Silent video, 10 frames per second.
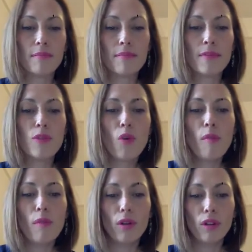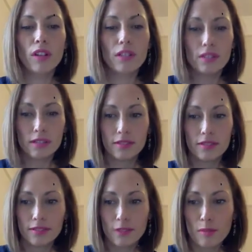Normal
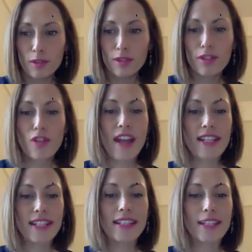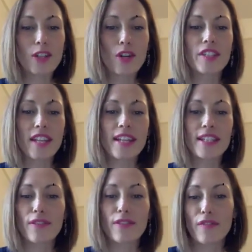created the
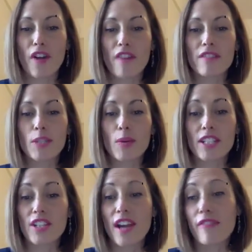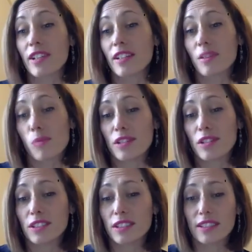context for the virus to unleash havoc in the
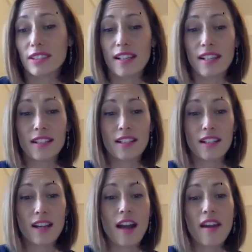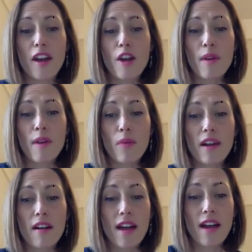world. And I hope that we
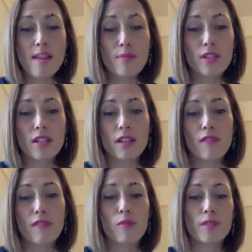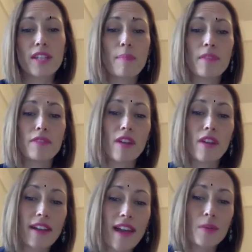are able to learn from what's happening
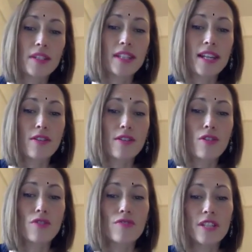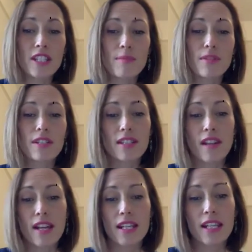right now and take concrete steps to
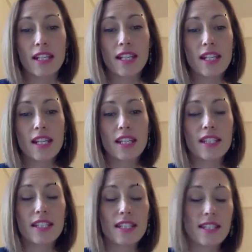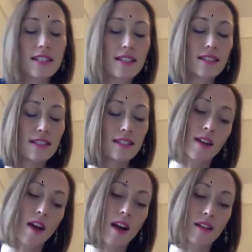designing this, you
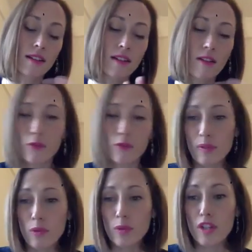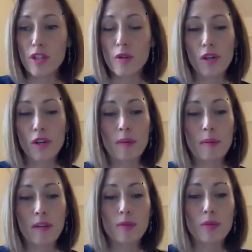know, I don't know, we've called it a new economy,
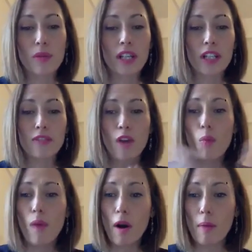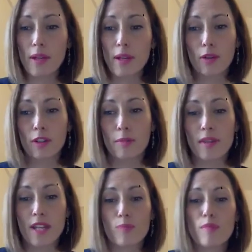but I would call it kind of a well-being economy
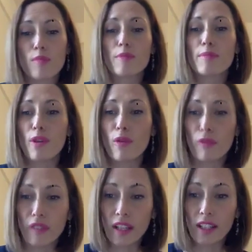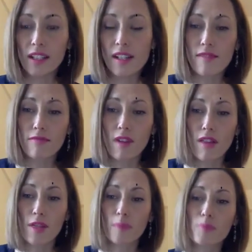that's problem solving
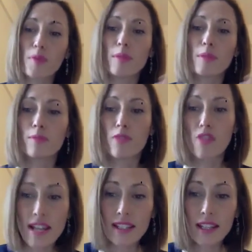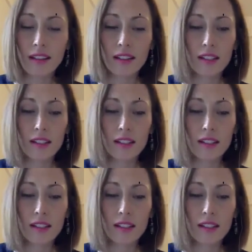rather than problem creating.